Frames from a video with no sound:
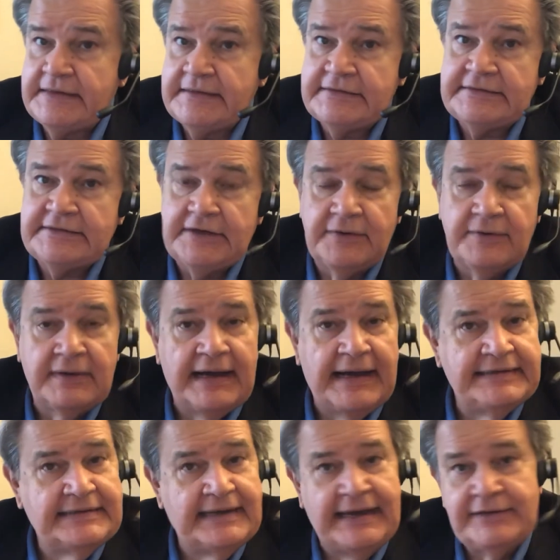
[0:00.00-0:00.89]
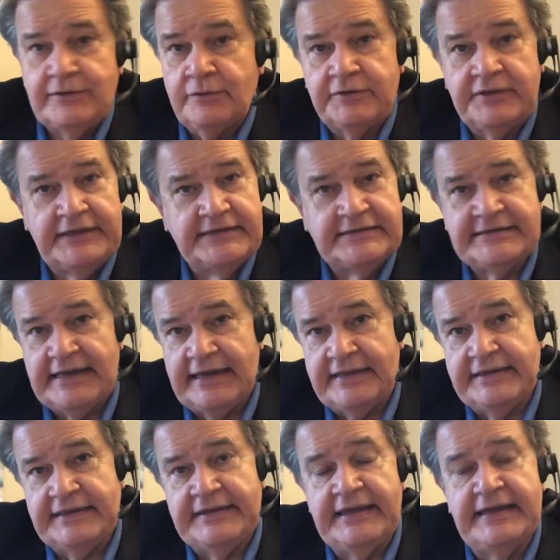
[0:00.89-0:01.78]
So I don't think
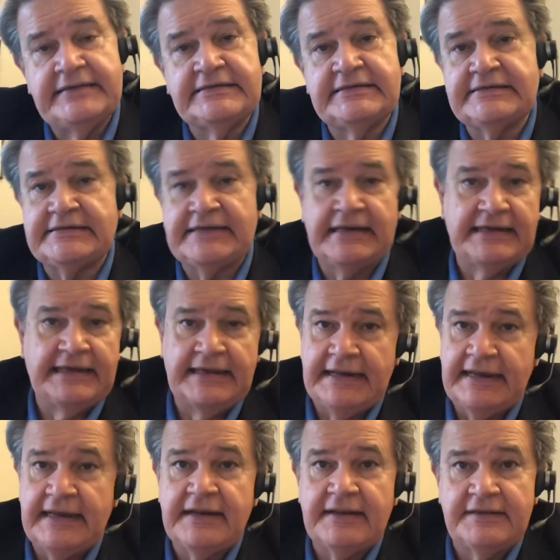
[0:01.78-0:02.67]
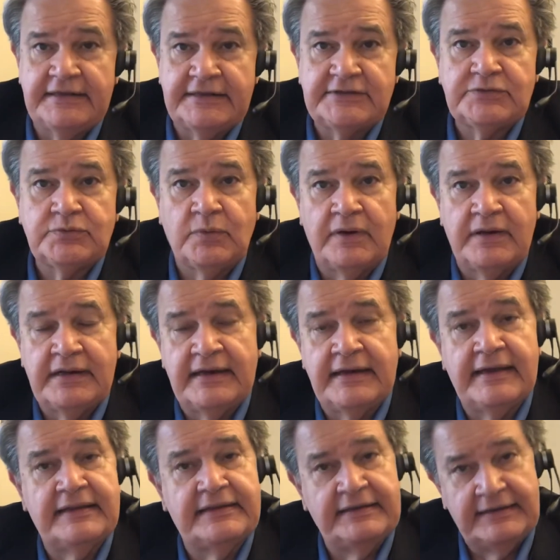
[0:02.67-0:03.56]
Sally Yates is going to get out of this one, and
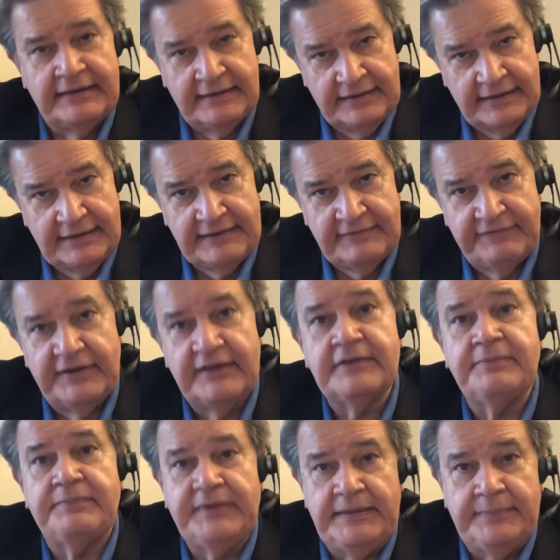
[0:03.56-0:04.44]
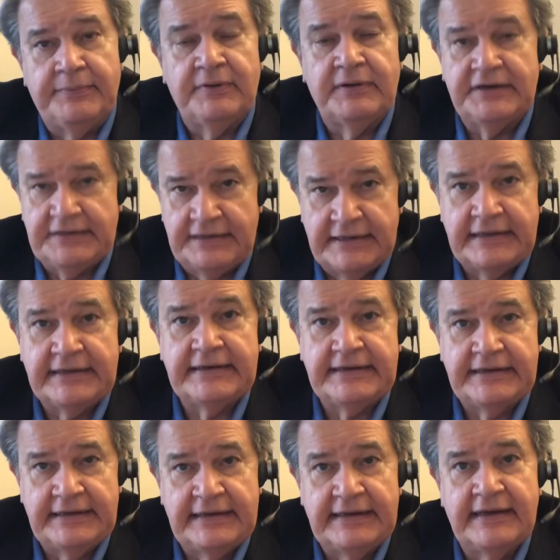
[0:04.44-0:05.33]
I think a lot of other people are not going
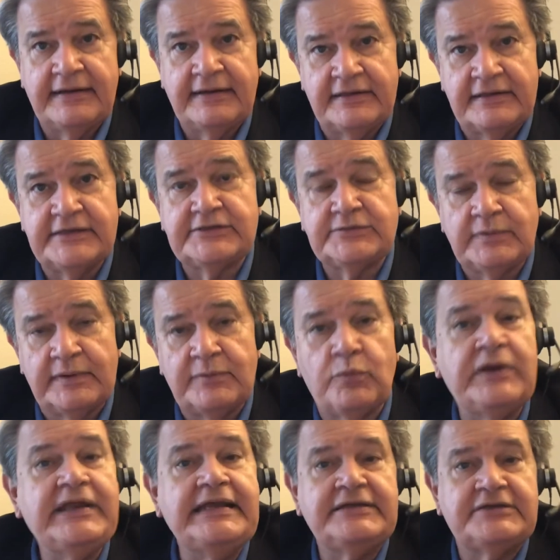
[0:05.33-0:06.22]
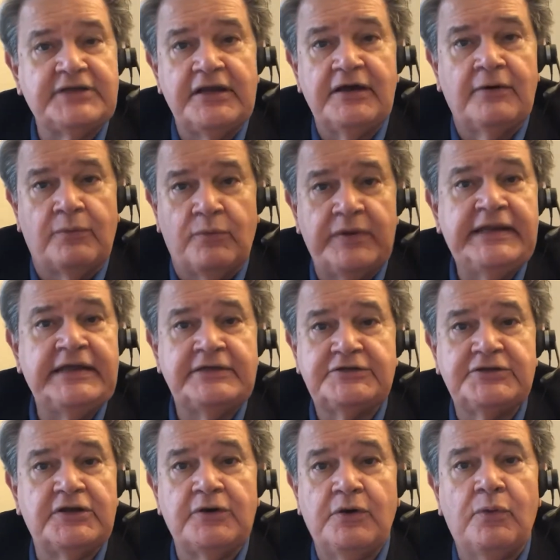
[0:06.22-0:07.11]
to get out of this one. We need to
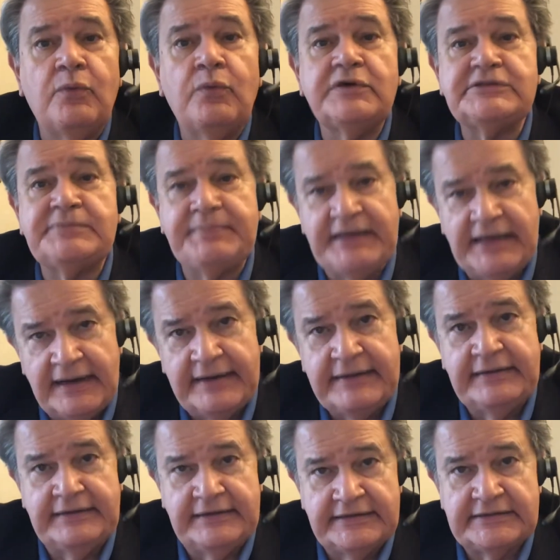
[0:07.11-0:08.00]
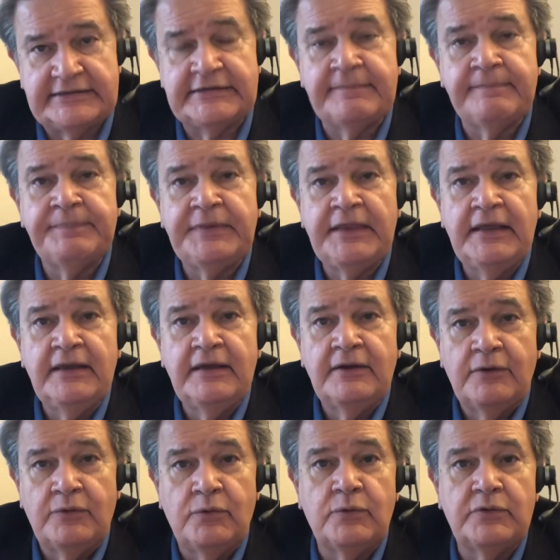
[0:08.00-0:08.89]
know who was behind this,
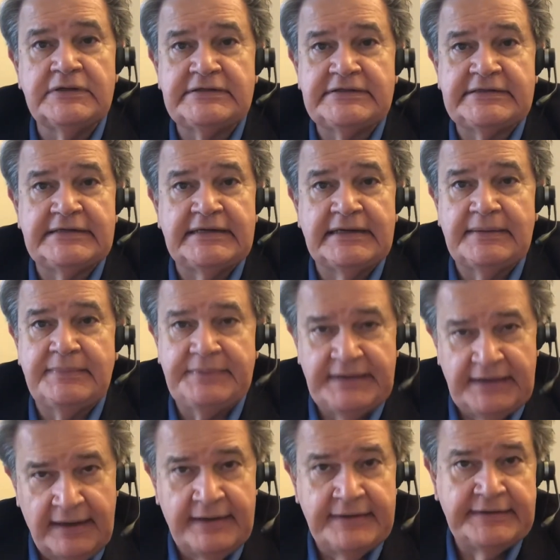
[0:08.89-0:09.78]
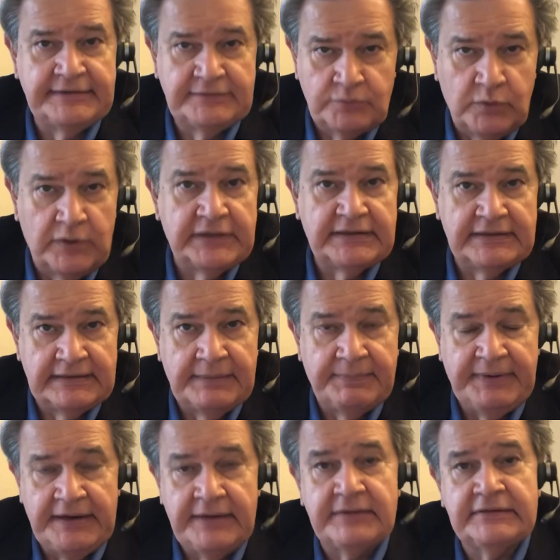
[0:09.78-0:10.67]
who was behind what
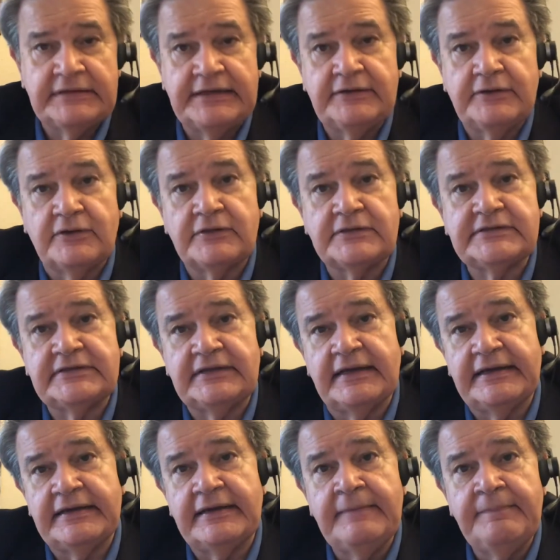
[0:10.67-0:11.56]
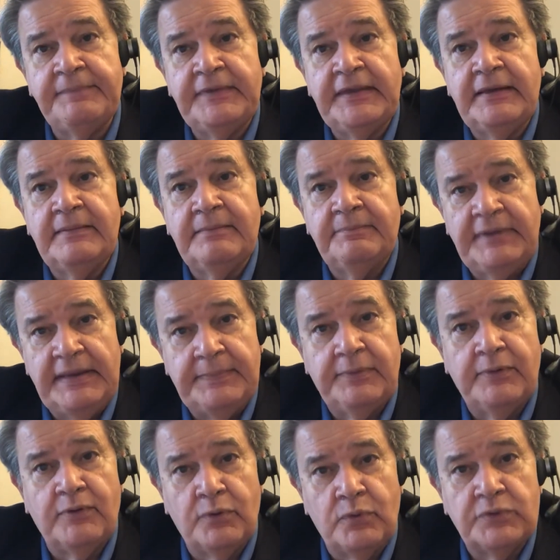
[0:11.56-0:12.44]
apparently looks like
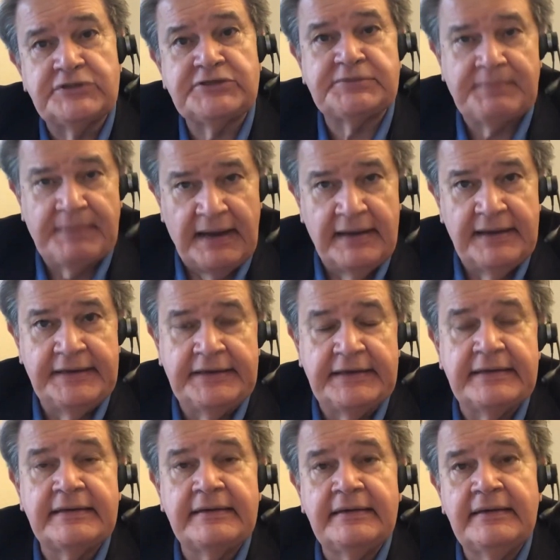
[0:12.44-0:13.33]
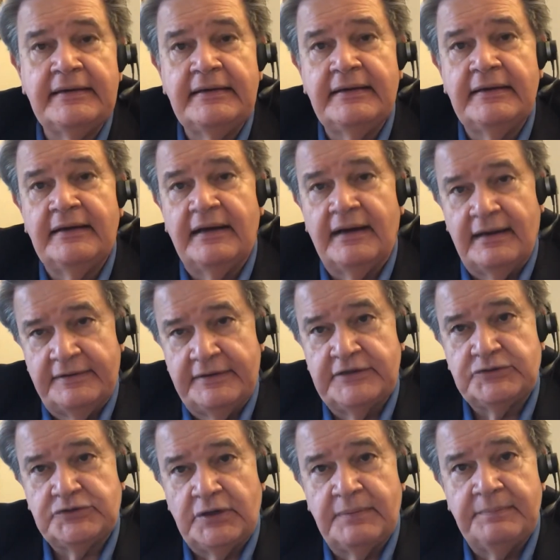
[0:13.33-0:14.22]
people who were spying on
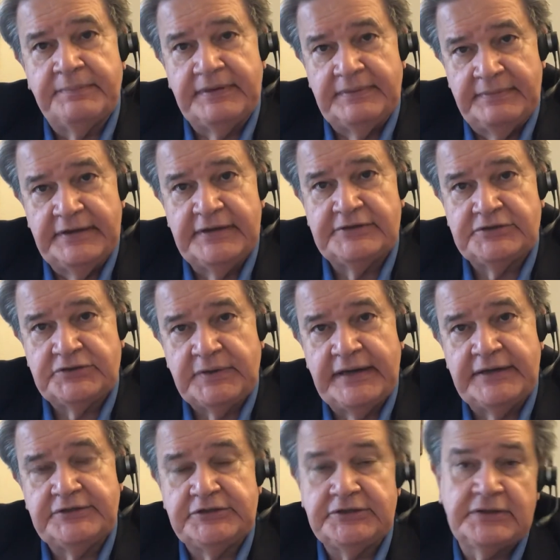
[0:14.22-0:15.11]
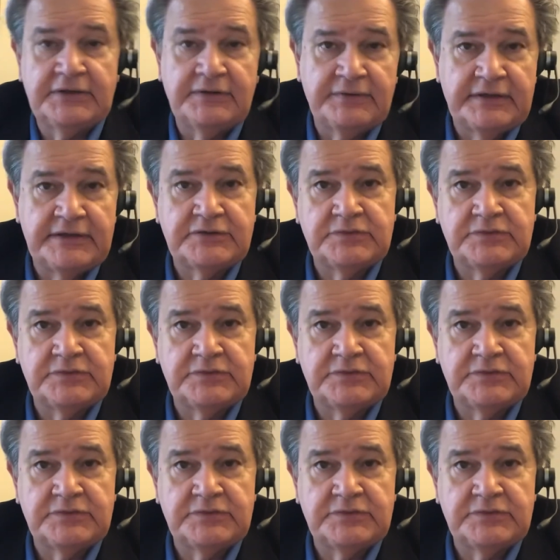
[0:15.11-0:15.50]
the Trump administration or the